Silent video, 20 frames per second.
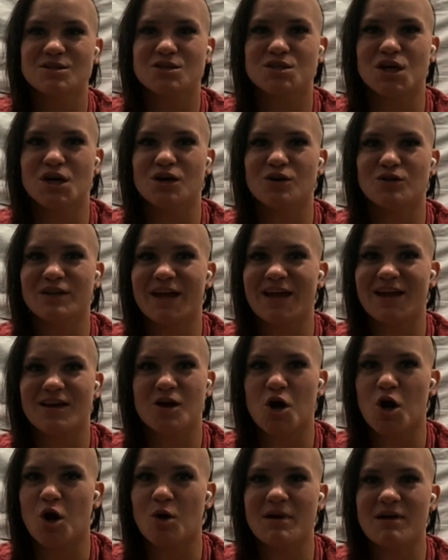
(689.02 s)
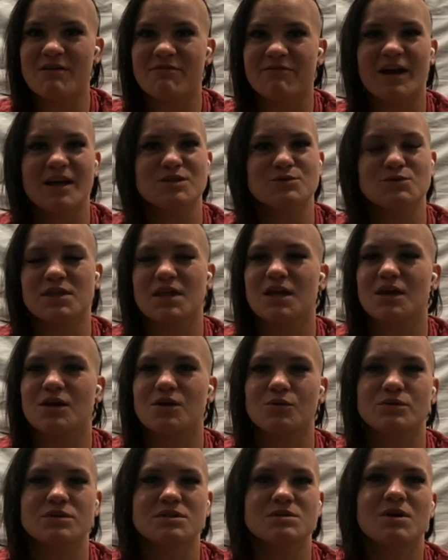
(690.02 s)
So all my fights with
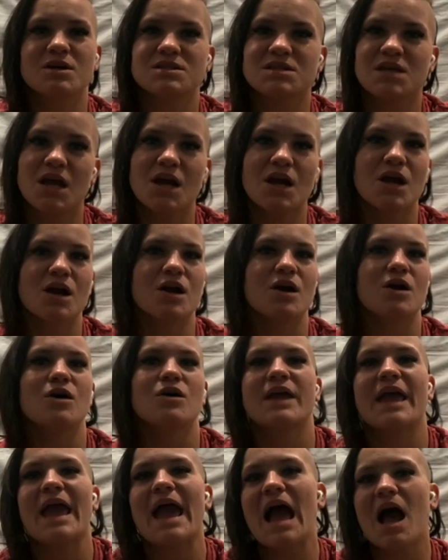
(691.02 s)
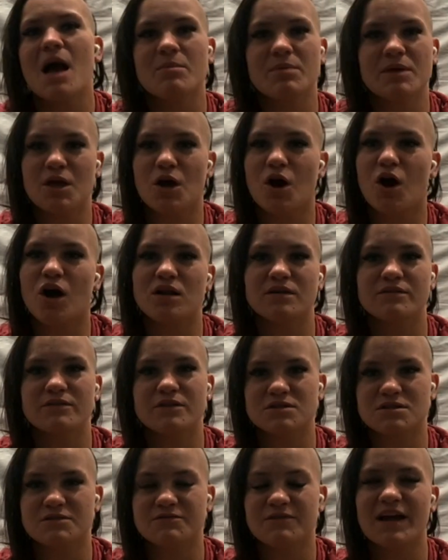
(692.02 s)
Luisa Montero, Gabby, all of
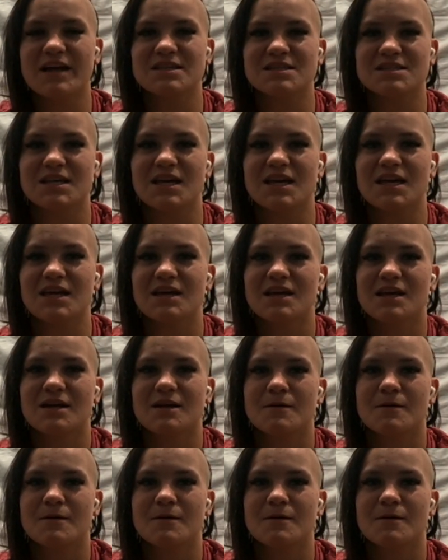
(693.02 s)
those fights, I